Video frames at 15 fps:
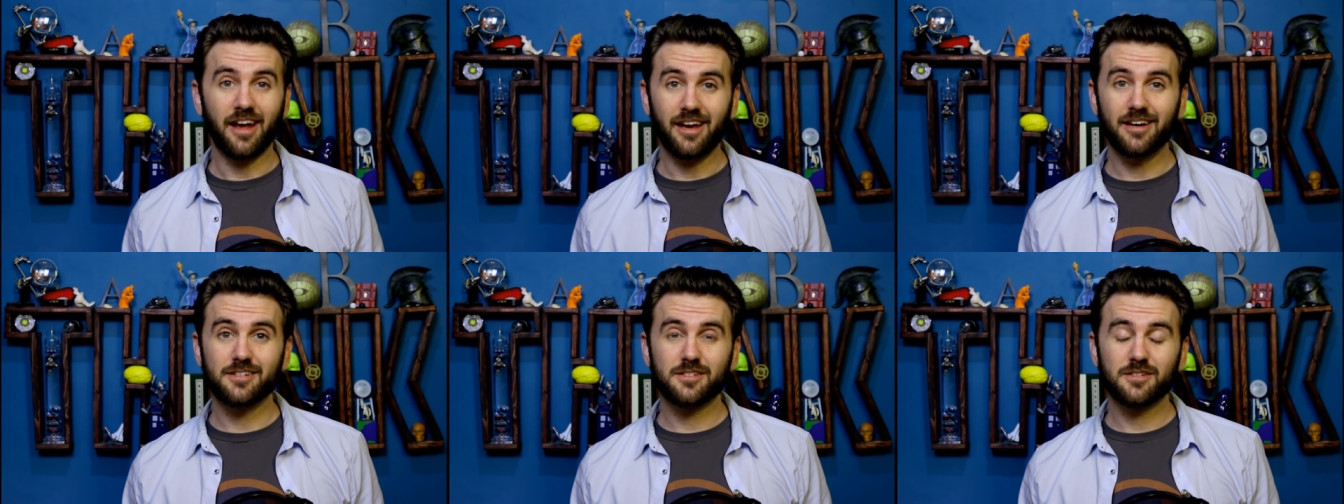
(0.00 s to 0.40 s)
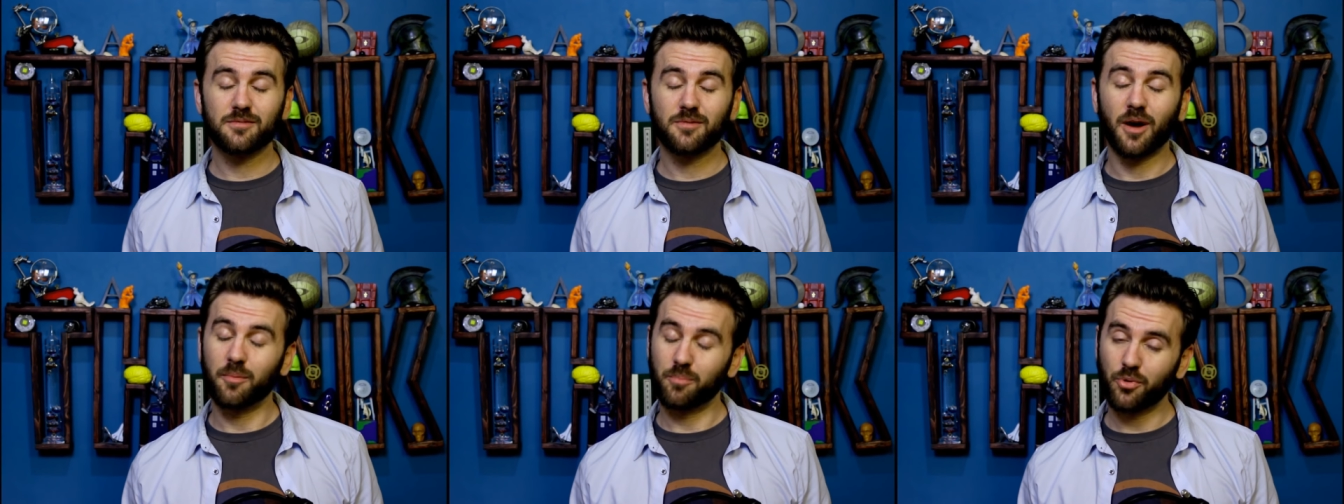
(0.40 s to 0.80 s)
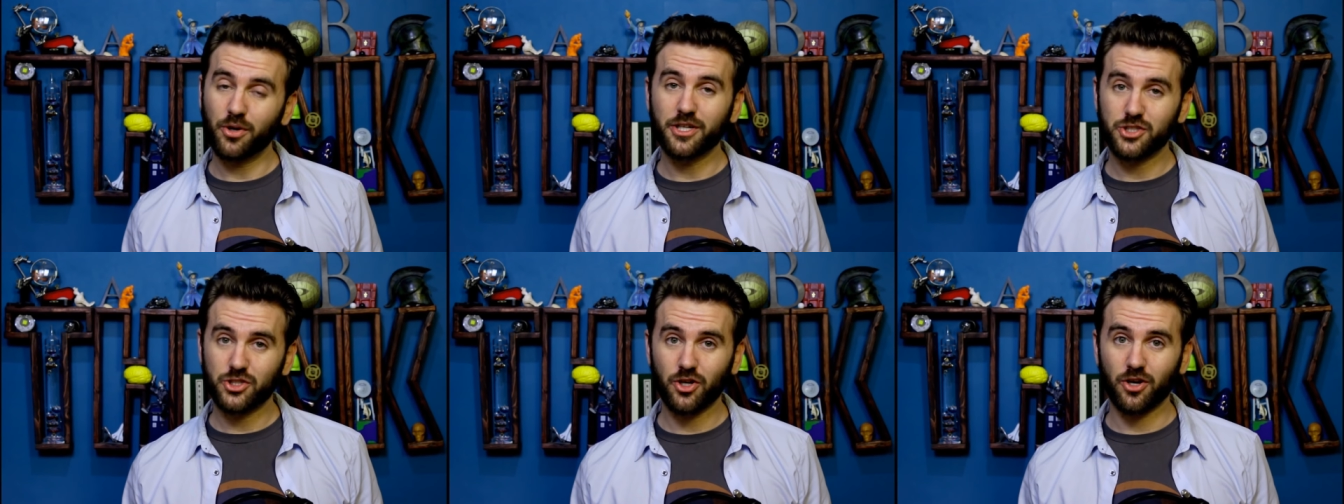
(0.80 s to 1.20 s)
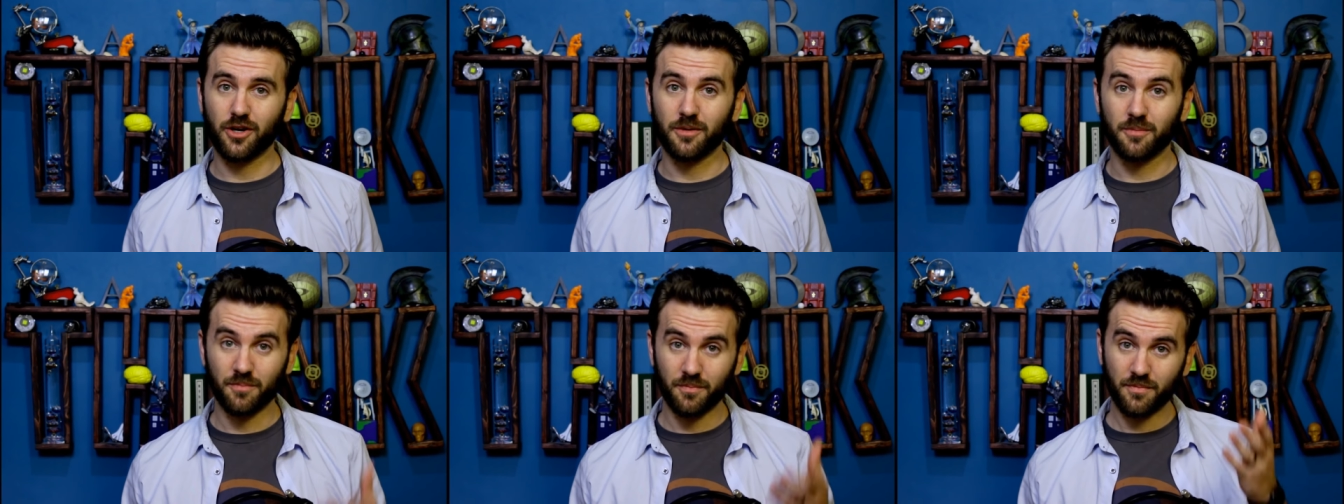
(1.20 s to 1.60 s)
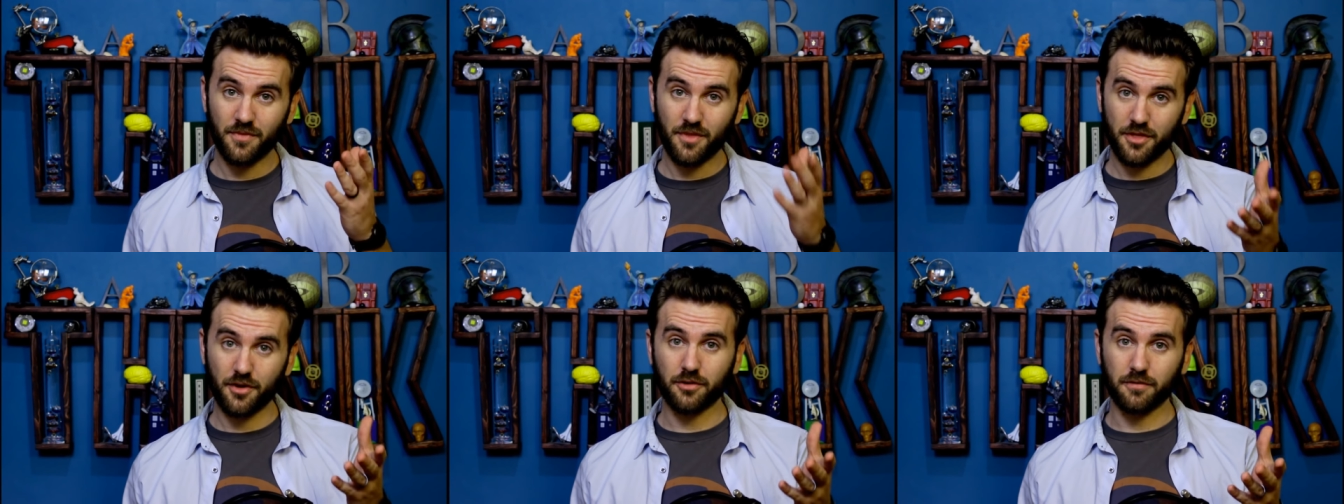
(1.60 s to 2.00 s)
And, I'm pretty sure,
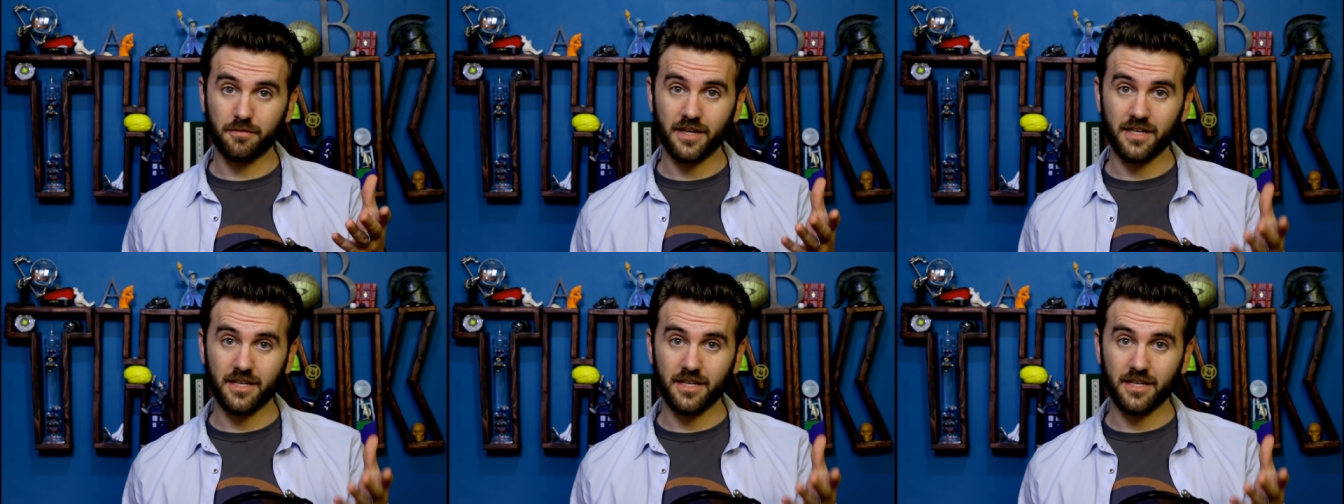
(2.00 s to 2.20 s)
Thunk